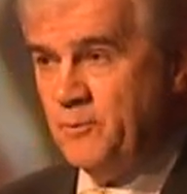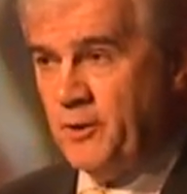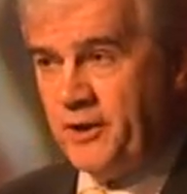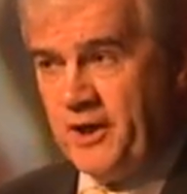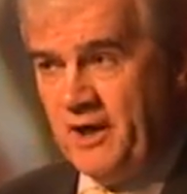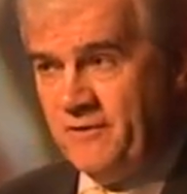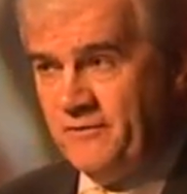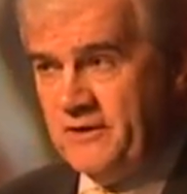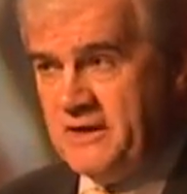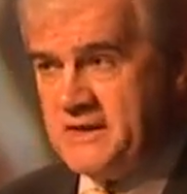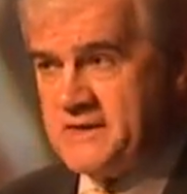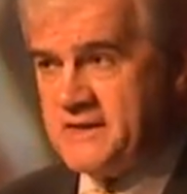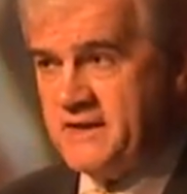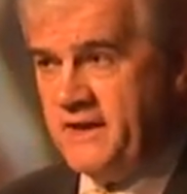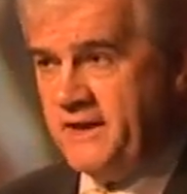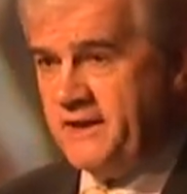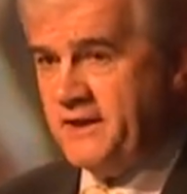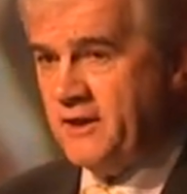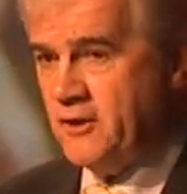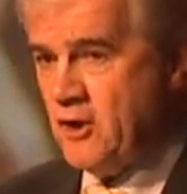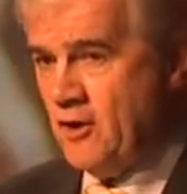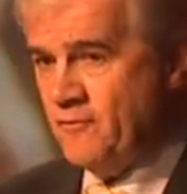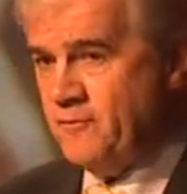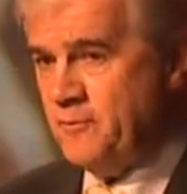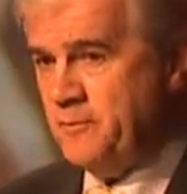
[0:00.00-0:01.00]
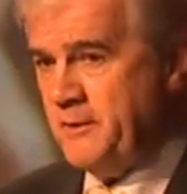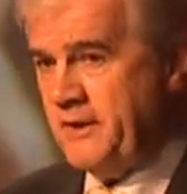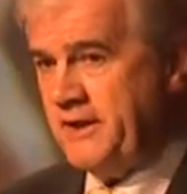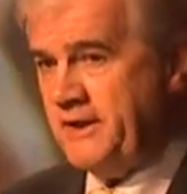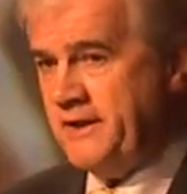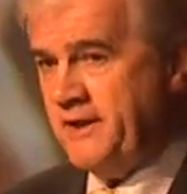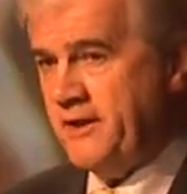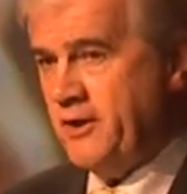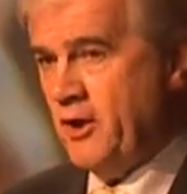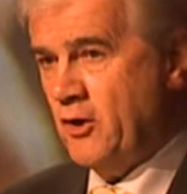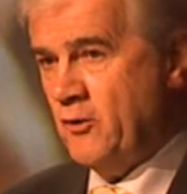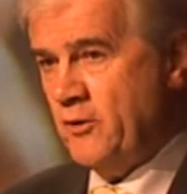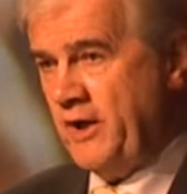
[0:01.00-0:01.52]
But obviously the
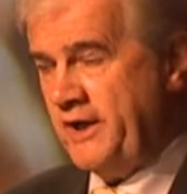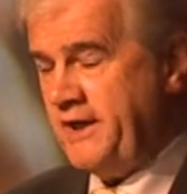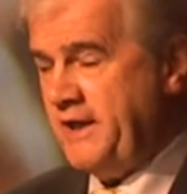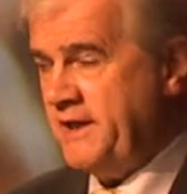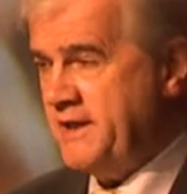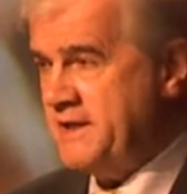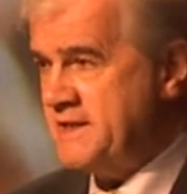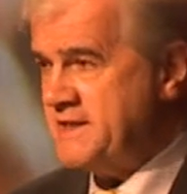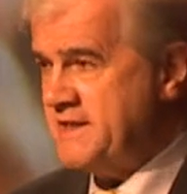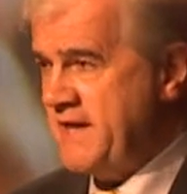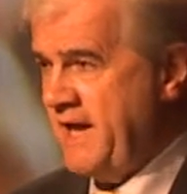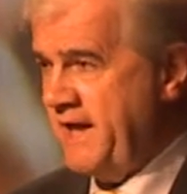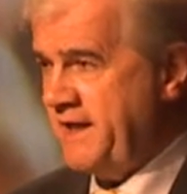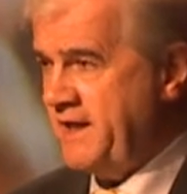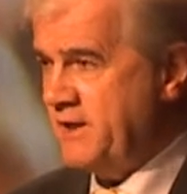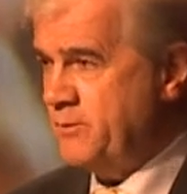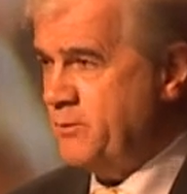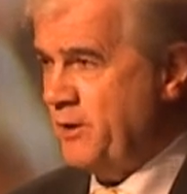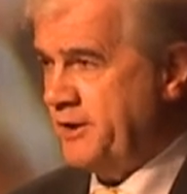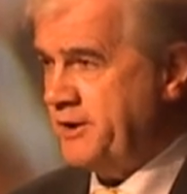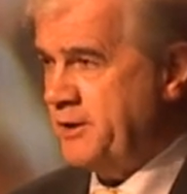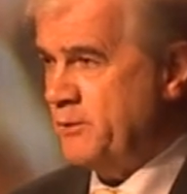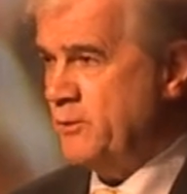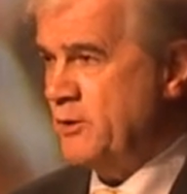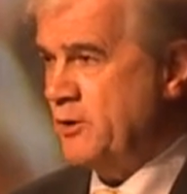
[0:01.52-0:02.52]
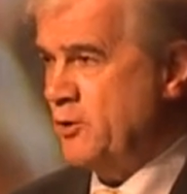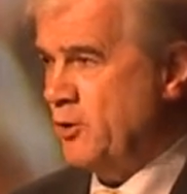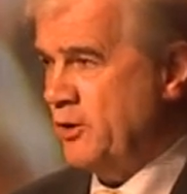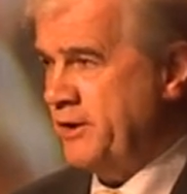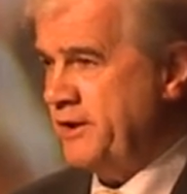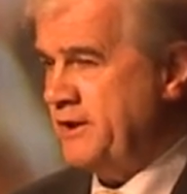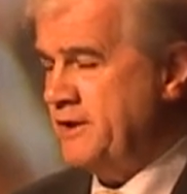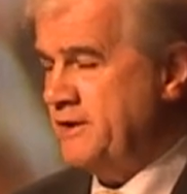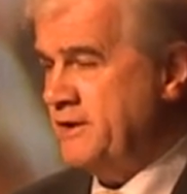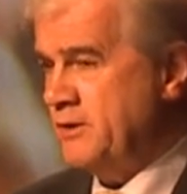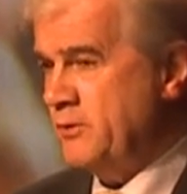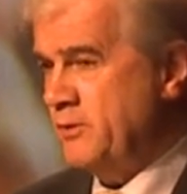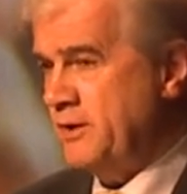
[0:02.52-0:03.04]
government had already decided what they were
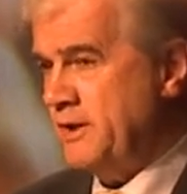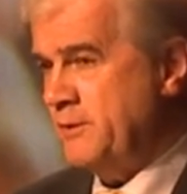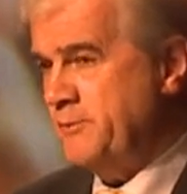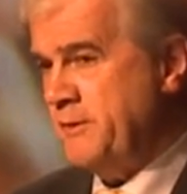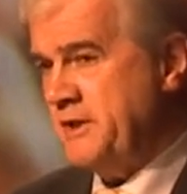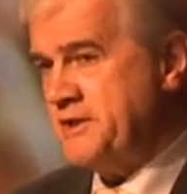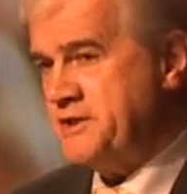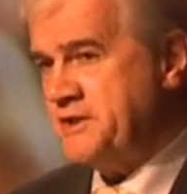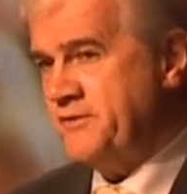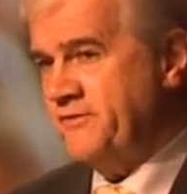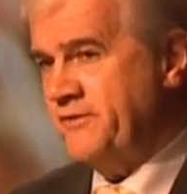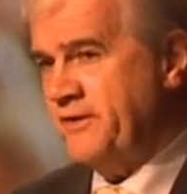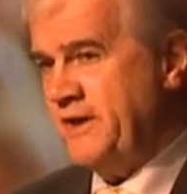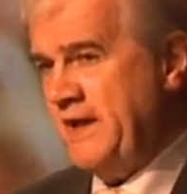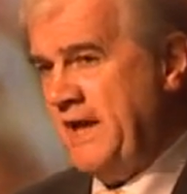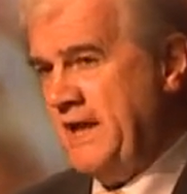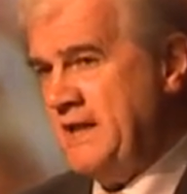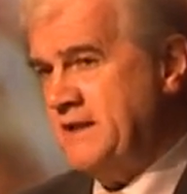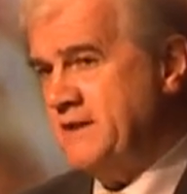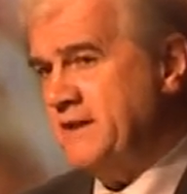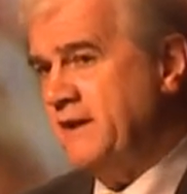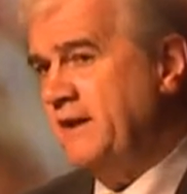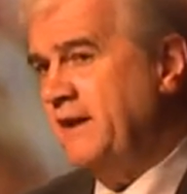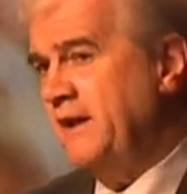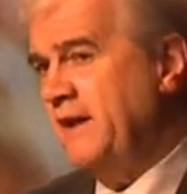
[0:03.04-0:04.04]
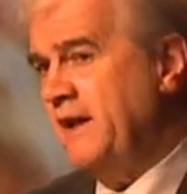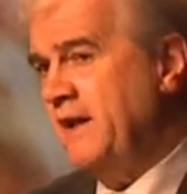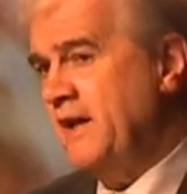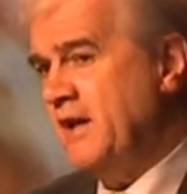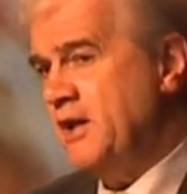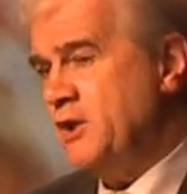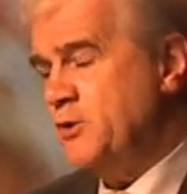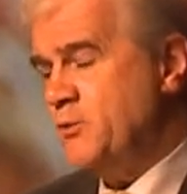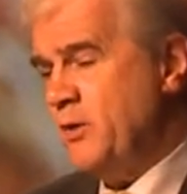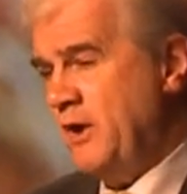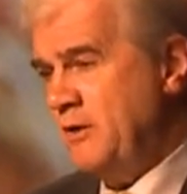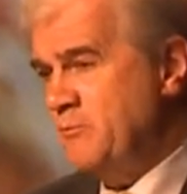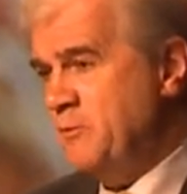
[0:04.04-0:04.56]
going to do, and the Minister for Health
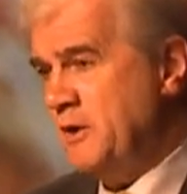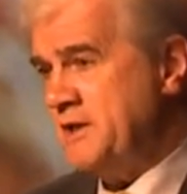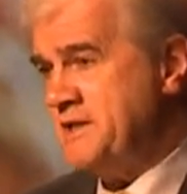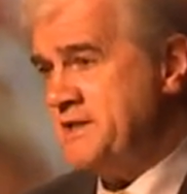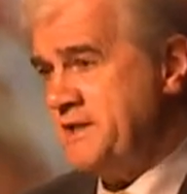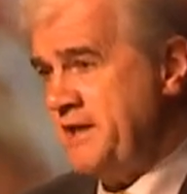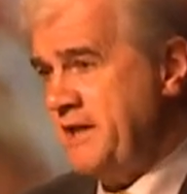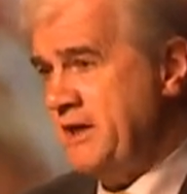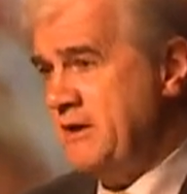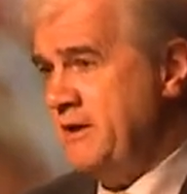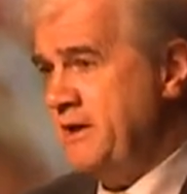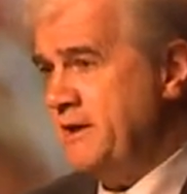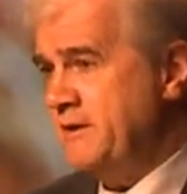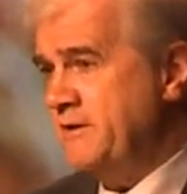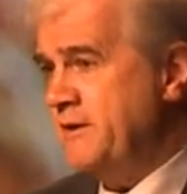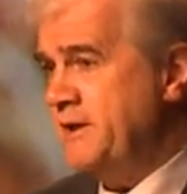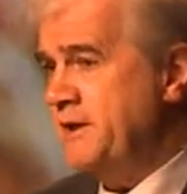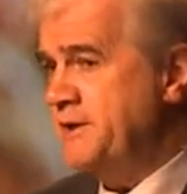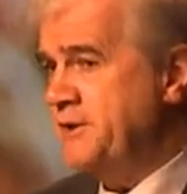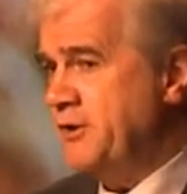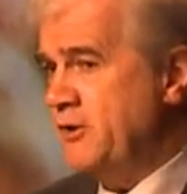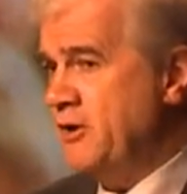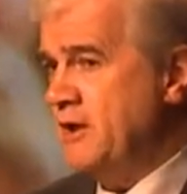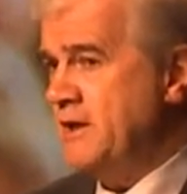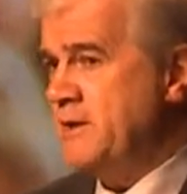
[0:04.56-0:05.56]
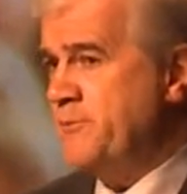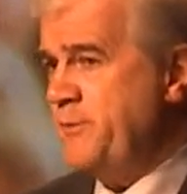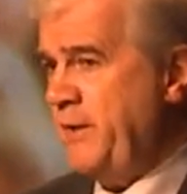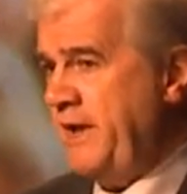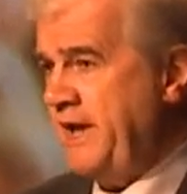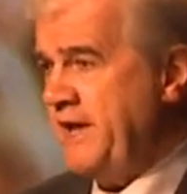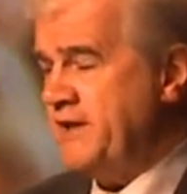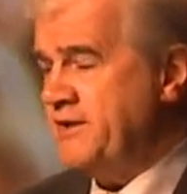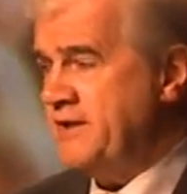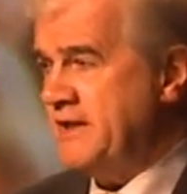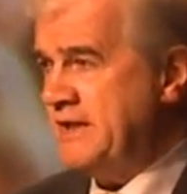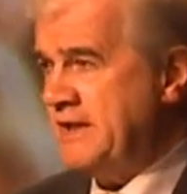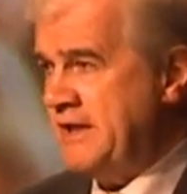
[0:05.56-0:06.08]
12 months earlier in a Dáil
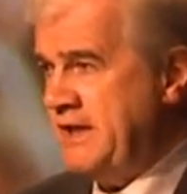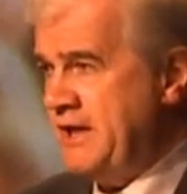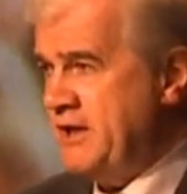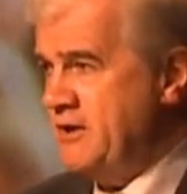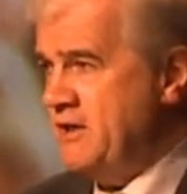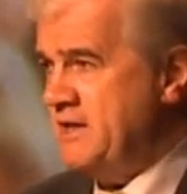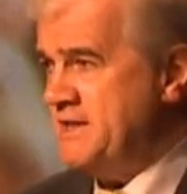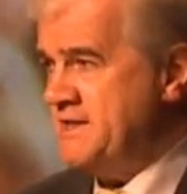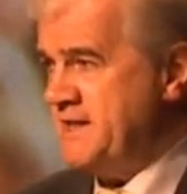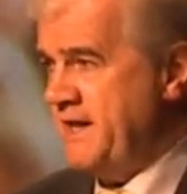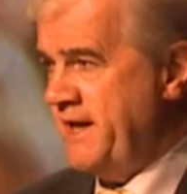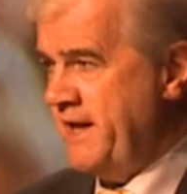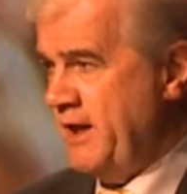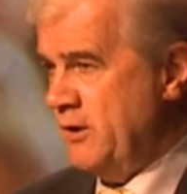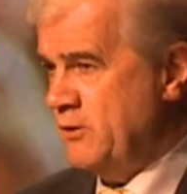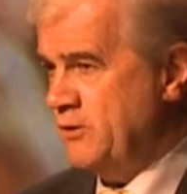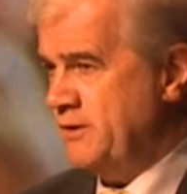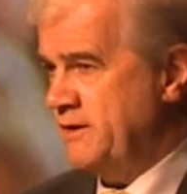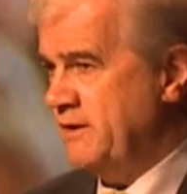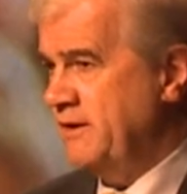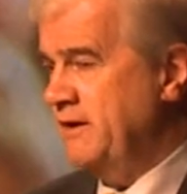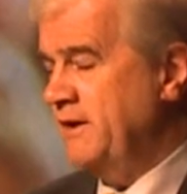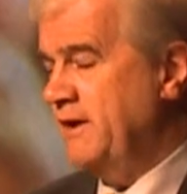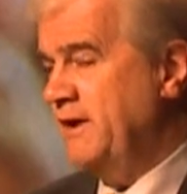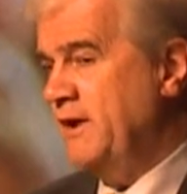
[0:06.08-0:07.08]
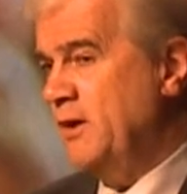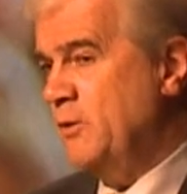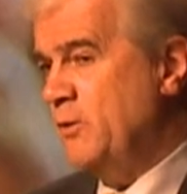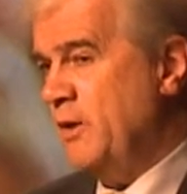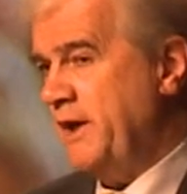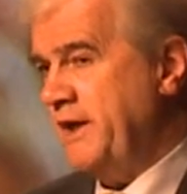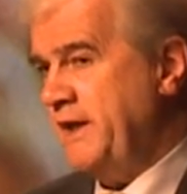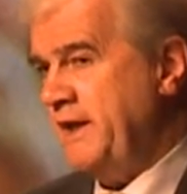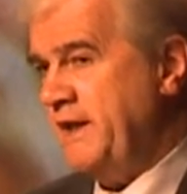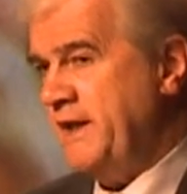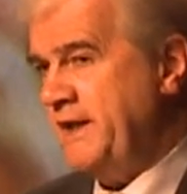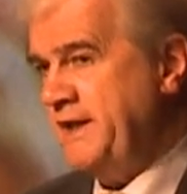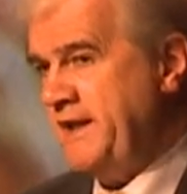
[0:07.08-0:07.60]
debate had clearly set out
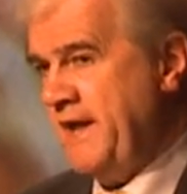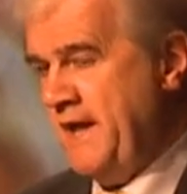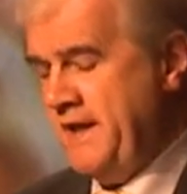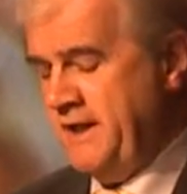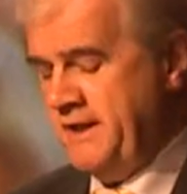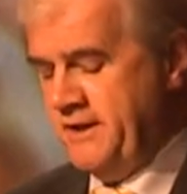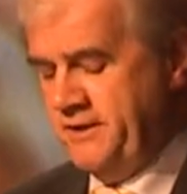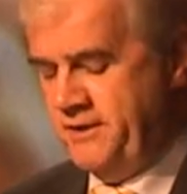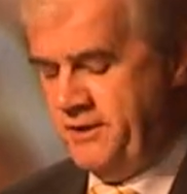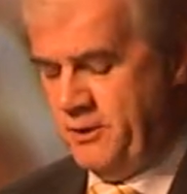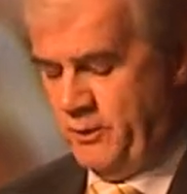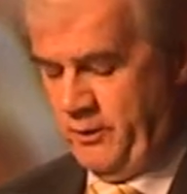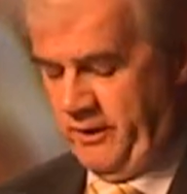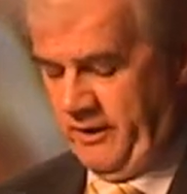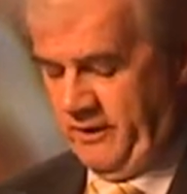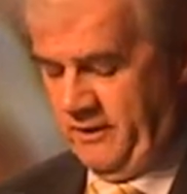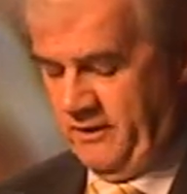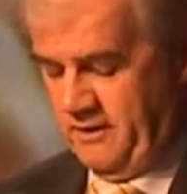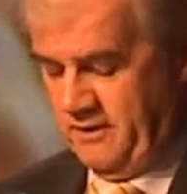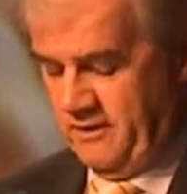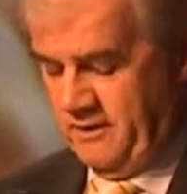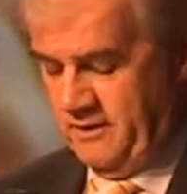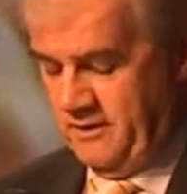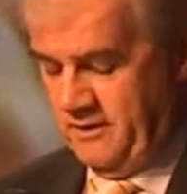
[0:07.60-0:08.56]
what he intended doing.